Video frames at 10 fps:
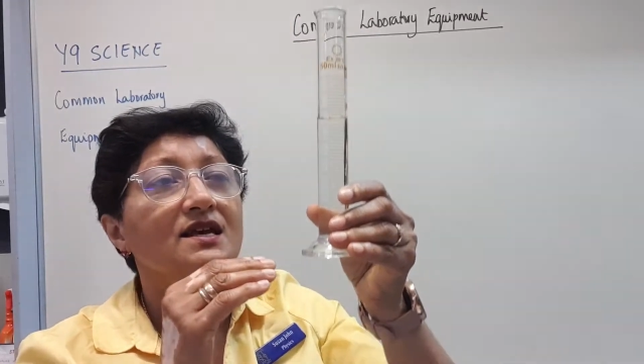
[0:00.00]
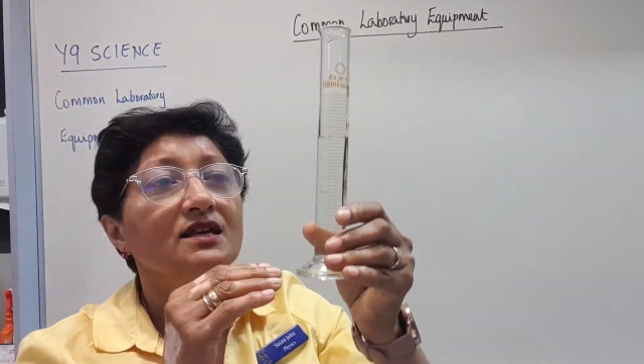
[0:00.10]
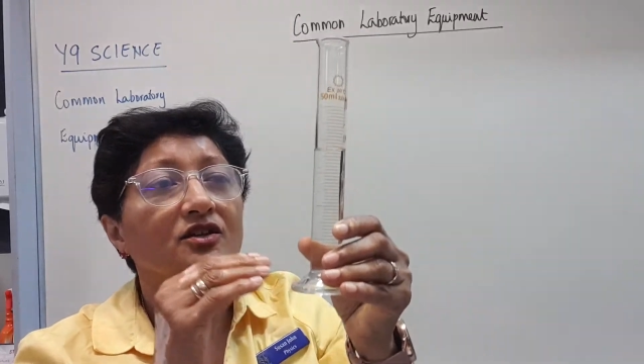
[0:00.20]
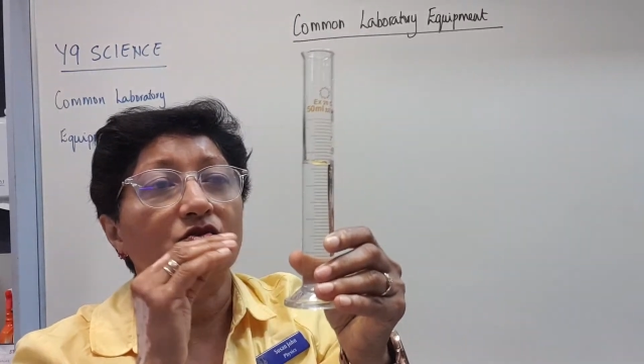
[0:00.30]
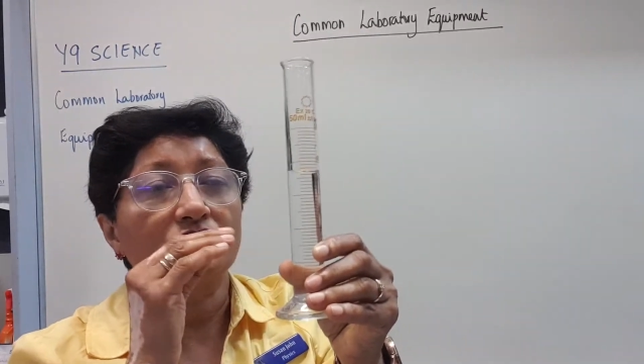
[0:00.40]

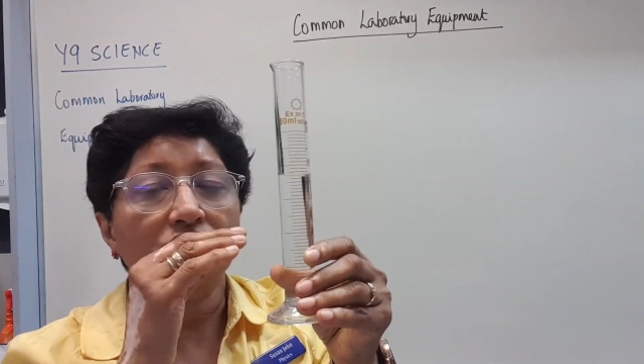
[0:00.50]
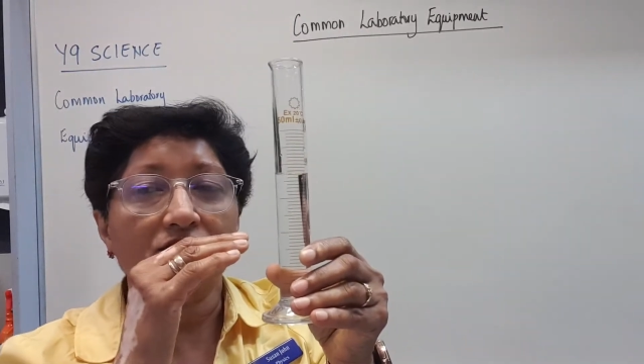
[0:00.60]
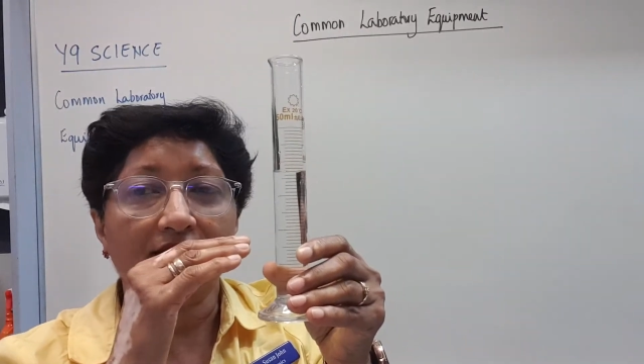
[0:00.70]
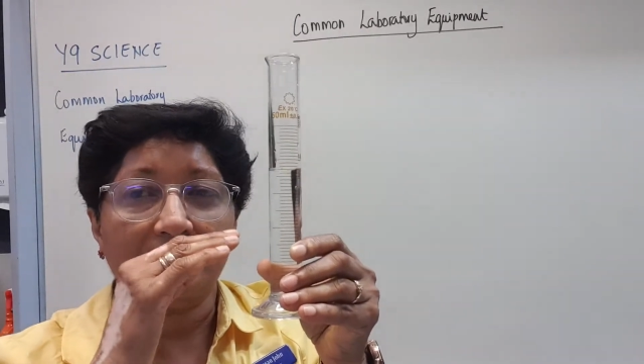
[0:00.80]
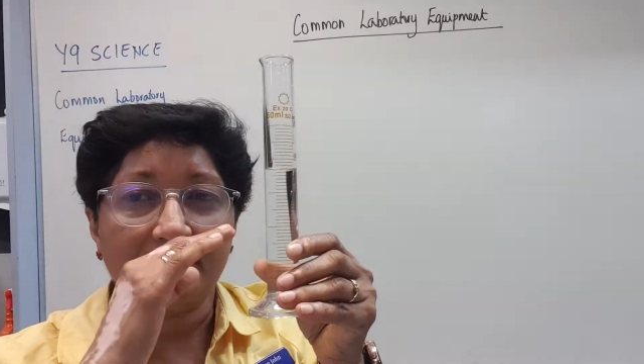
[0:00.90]
In order to
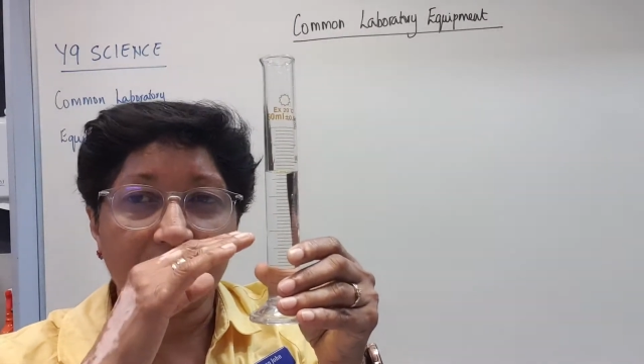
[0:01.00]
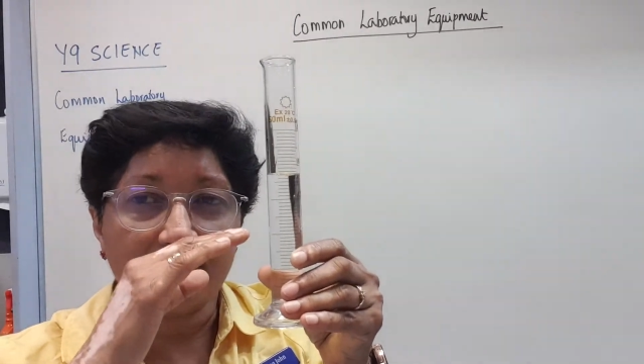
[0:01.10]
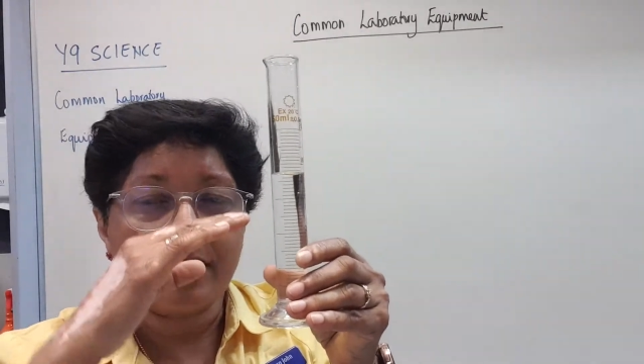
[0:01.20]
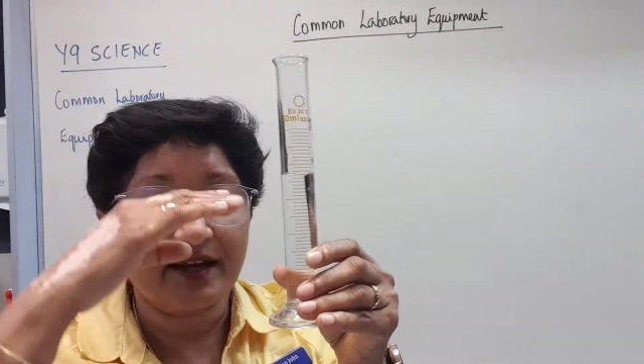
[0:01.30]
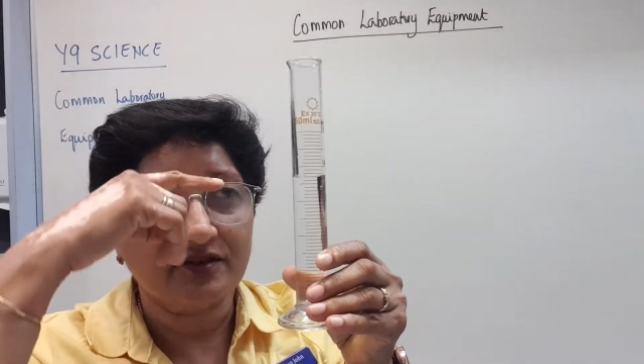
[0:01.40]
get the
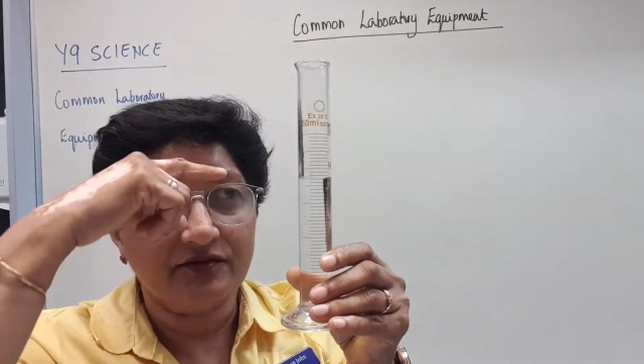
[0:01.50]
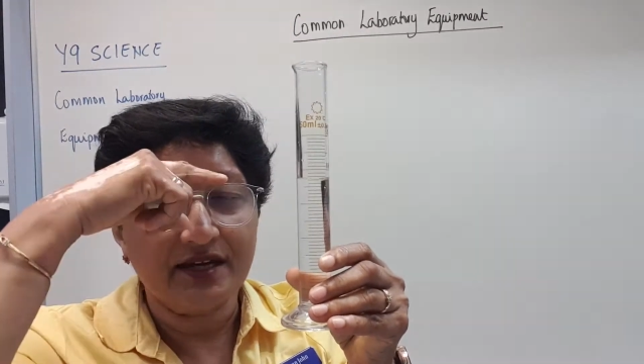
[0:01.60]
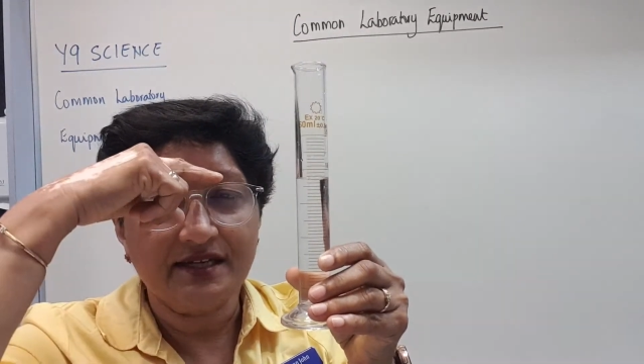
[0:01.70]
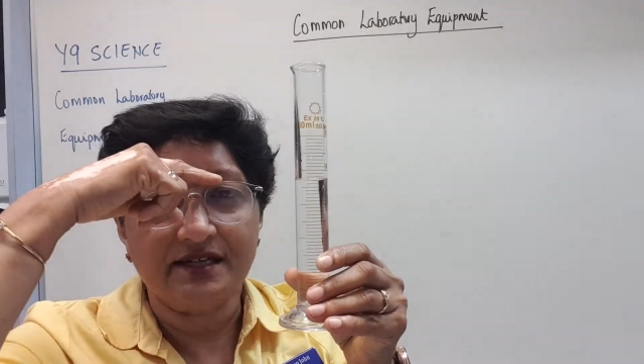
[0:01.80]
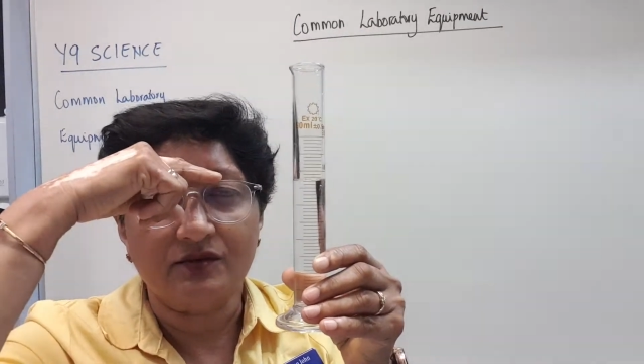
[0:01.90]
correct reading,